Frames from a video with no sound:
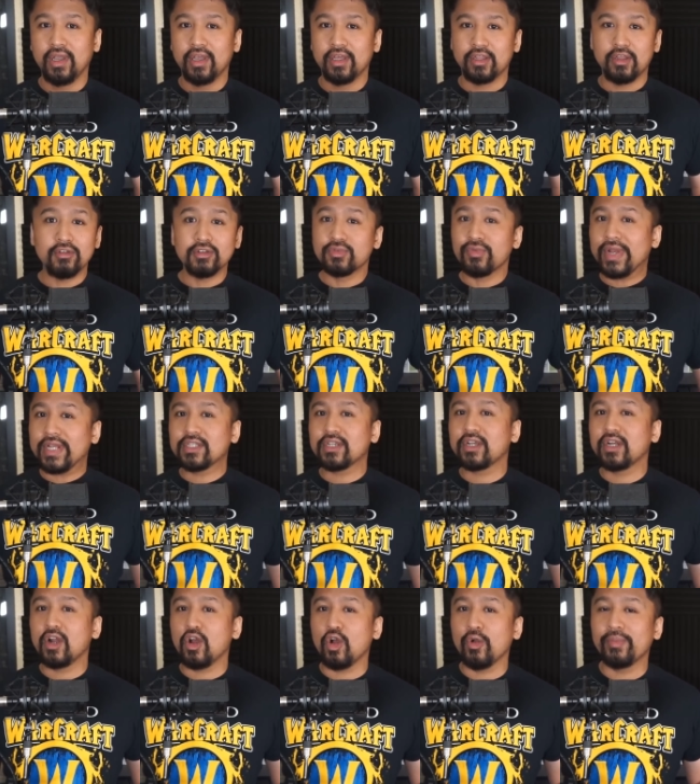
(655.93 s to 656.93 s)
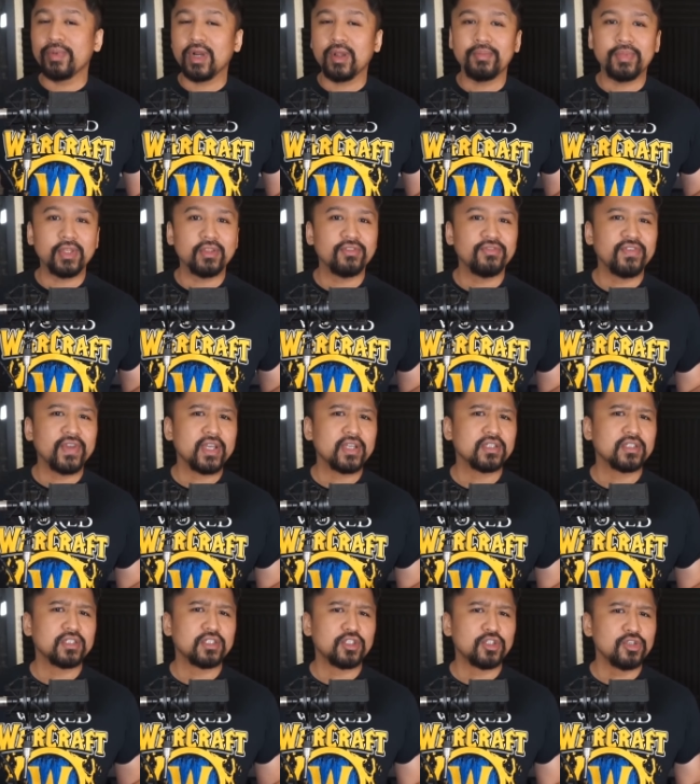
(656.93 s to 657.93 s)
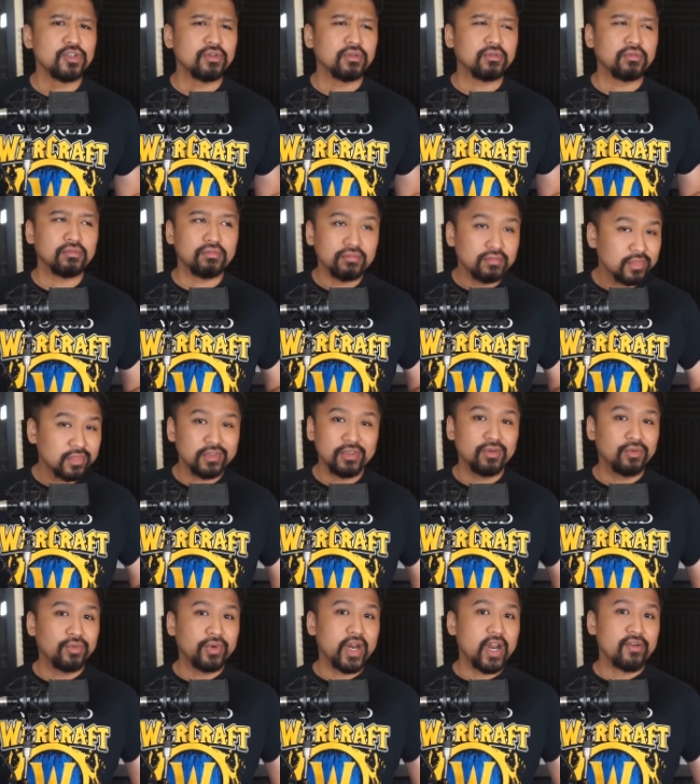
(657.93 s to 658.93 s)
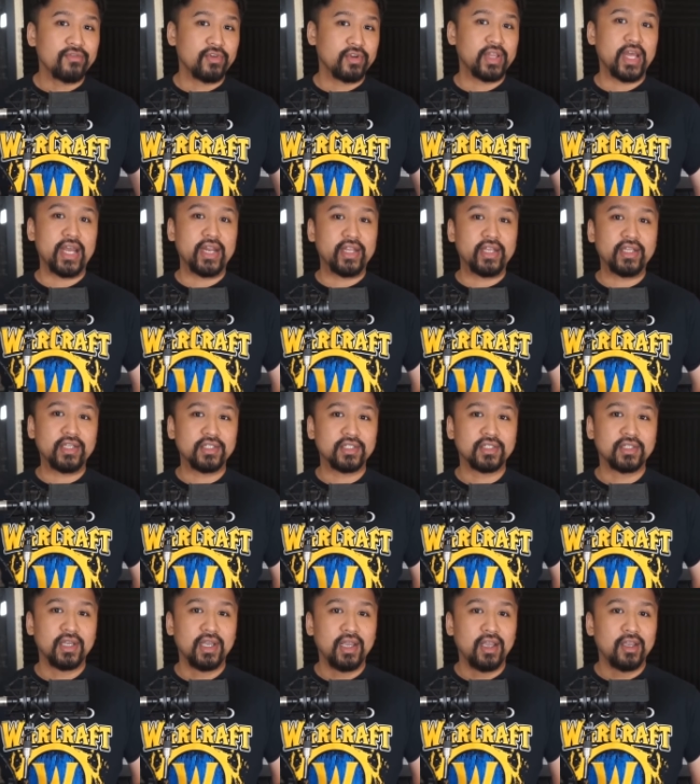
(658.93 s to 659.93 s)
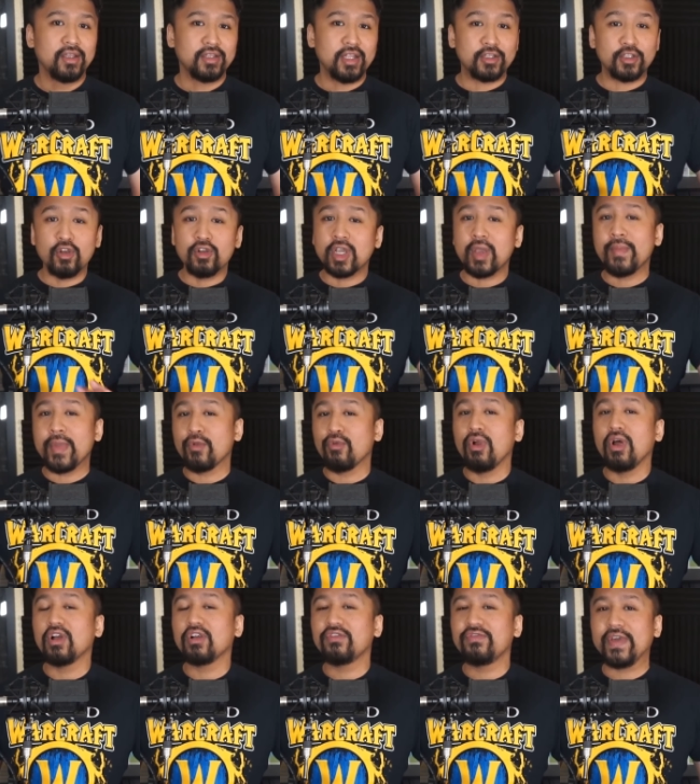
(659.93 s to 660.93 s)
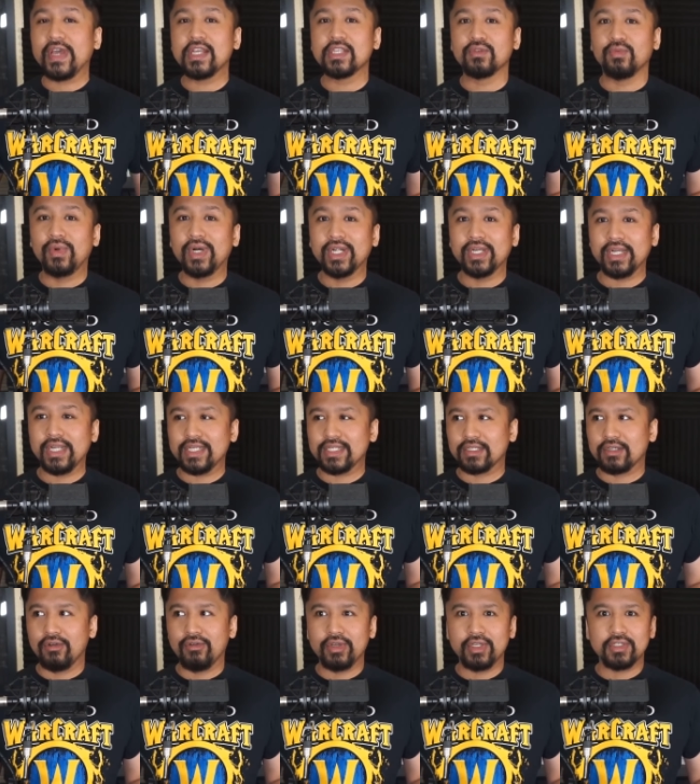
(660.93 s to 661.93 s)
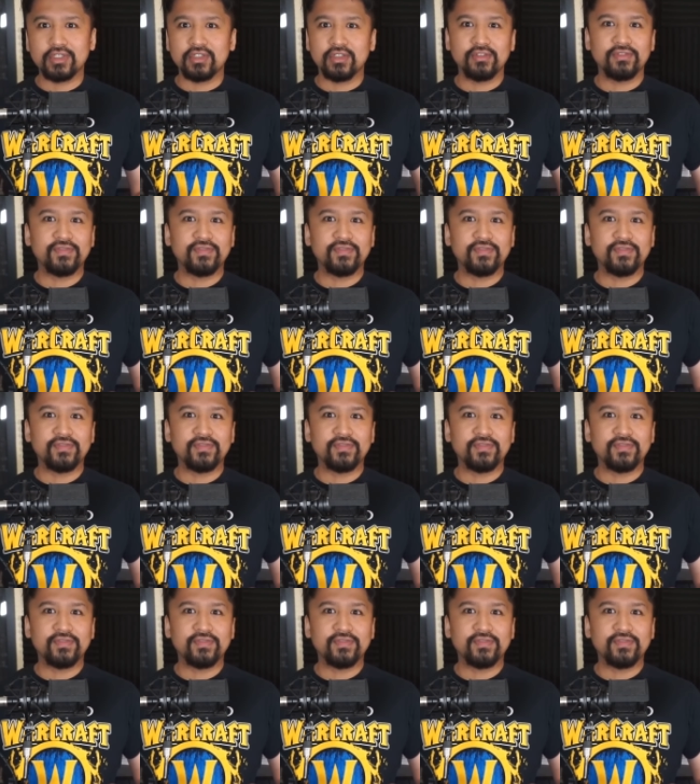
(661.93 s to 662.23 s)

Those raids are going to open up in Phase 2, whenever that is. Now don't get me wrong, Phase 1 is going to